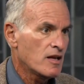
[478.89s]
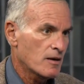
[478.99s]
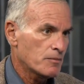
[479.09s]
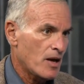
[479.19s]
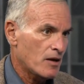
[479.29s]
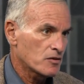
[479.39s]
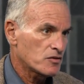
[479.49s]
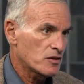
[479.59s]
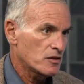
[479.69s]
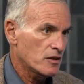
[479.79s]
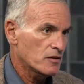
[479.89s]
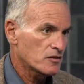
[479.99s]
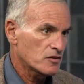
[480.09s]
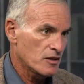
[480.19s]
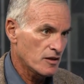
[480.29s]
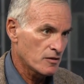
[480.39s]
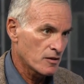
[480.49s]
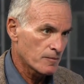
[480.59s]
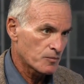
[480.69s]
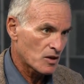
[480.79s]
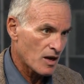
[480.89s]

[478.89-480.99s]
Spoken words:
and Palestinians in